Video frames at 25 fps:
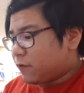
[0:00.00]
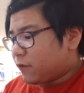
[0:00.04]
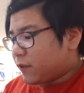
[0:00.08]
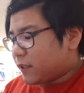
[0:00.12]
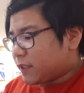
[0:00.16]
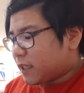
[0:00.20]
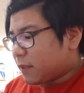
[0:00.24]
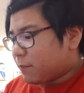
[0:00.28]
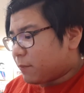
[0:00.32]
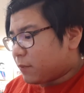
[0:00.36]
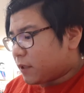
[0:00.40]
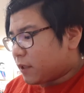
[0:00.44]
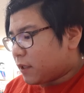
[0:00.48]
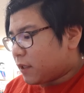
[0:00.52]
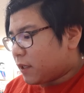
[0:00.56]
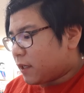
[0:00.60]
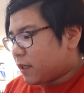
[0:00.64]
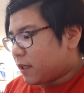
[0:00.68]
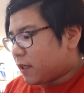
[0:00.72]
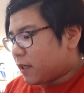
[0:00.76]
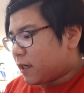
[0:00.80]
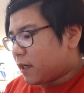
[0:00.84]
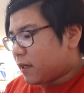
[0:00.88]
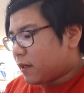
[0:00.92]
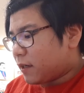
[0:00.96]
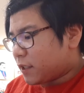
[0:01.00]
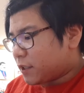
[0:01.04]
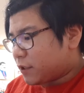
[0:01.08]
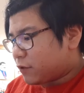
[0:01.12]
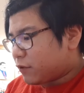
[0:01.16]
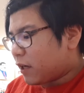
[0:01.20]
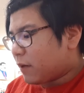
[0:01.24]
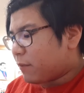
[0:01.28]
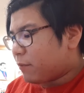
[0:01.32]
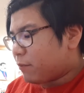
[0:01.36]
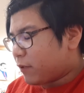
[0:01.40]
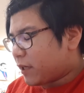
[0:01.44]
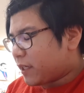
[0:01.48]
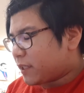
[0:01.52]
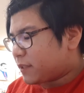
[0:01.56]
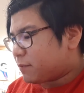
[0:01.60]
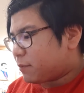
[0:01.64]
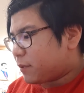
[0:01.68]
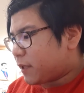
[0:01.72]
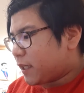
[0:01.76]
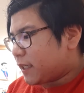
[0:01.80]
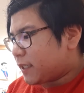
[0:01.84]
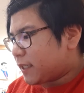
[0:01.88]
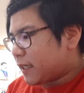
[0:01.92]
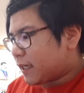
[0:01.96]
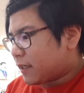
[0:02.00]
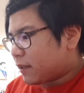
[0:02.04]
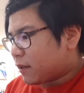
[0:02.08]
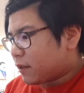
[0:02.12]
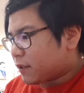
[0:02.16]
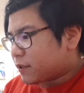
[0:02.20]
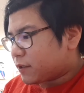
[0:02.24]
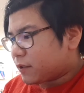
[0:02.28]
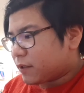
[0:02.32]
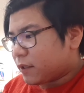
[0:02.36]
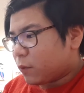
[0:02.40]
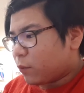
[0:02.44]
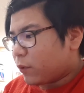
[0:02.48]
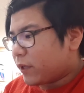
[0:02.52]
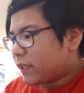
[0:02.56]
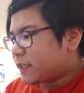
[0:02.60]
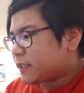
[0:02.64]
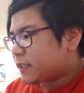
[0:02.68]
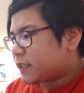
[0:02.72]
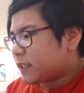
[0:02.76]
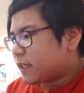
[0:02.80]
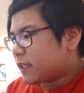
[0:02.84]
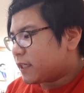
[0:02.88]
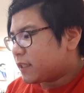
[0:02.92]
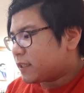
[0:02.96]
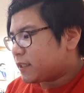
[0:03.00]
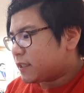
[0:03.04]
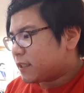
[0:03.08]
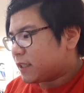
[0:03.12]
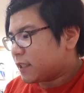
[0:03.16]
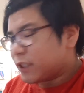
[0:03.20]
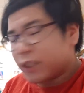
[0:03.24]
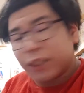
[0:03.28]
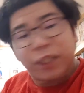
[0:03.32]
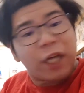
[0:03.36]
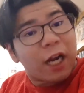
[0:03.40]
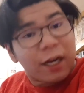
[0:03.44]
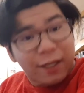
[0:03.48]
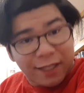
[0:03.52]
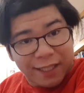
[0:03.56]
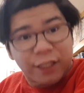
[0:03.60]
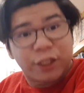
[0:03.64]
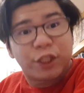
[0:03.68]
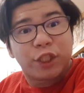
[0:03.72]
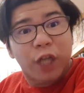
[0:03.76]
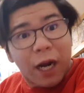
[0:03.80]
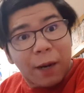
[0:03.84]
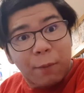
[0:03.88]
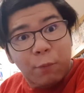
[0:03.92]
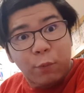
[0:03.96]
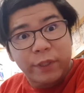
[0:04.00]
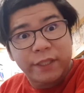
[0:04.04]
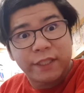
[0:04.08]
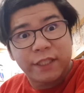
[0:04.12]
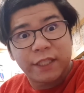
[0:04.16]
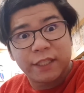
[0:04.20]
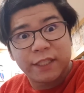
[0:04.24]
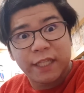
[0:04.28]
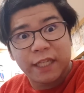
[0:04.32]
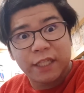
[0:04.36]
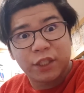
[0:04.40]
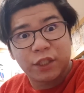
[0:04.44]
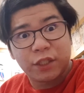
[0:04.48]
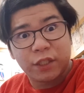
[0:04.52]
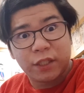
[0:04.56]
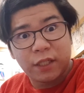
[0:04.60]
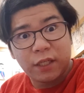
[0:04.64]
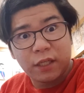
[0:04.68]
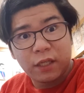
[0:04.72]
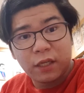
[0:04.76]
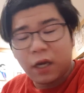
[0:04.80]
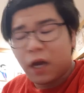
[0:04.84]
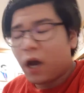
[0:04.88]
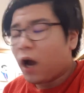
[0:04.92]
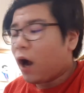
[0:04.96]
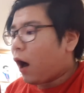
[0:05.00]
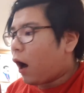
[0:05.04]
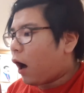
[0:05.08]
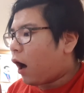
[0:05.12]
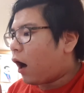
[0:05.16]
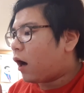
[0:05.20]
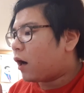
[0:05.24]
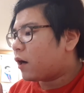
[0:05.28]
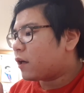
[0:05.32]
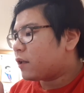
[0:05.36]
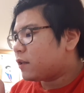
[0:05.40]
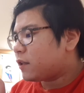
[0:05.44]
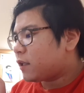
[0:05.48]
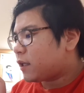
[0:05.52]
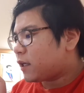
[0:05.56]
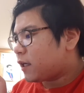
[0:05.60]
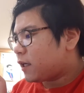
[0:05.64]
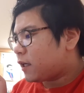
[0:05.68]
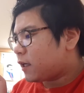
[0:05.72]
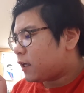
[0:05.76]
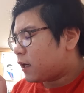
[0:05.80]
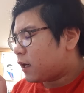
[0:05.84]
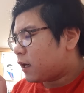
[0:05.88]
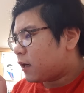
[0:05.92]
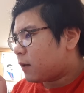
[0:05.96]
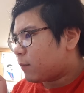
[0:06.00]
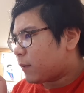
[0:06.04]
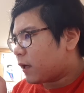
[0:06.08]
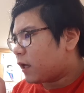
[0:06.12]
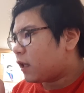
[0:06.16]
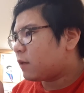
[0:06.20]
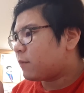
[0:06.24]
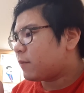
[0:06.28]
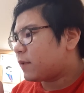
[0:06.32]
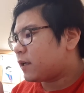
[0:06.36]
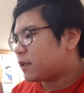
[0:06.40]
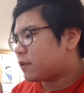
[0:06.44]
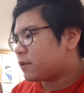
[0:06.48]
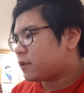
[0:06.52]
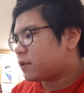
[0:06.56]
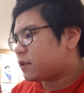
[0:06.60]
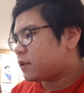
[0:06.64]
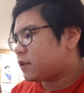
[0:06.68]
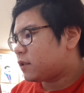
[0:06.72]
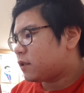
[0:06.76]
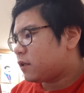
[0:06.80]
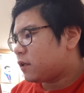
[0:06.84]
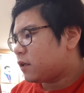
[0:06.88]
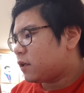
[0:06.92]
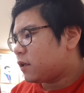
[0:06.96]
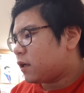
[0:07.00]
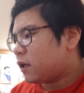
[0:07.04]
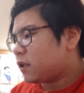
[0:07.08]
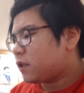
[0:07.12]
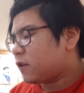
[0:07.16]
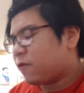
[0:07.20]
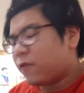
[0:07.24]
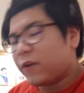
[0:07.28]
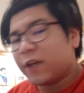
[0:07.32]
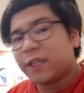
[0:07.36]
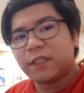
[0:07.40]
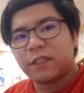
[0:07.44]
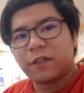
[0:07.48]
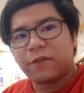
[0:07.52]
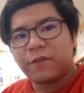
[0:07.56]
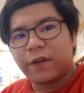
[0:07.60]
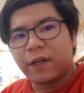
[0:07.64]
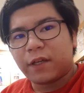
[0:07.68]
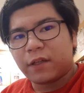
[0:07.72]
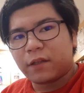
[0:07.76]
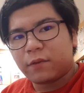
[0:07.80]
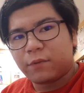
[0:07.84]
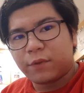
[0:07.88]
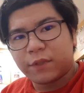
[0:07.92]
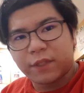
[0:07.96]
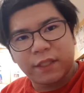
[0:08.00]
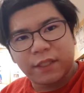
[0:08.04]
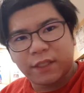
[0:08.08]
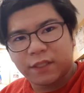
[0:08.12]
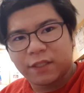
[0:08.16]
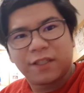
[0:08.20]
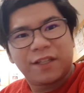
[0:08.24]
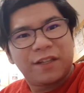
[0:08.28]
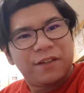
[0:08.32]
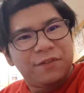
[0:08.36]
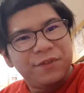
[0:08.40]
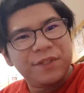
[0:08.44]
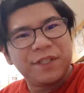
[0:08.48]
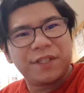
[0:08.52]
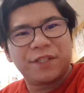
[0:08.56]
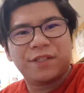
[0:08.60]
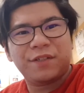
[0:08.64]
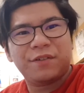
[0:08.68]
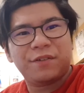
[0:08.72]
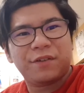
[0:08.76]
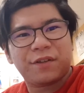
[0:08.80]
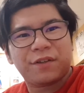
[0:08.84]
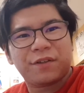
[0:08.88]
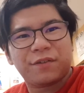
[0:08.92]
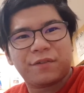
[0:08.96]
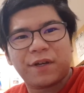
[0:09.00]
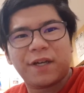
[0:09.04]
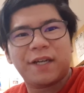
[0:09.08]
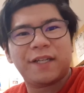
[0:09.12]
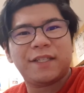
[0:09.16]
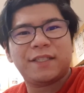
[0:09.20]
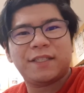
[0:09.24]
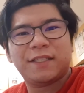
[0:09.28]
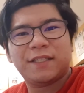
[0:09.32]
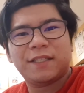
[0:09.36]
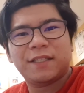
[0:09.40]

For example, the striped breastplate and also the whiskers, the sharp whiskers actually on the helmet, on the face of it, which is really cool, right?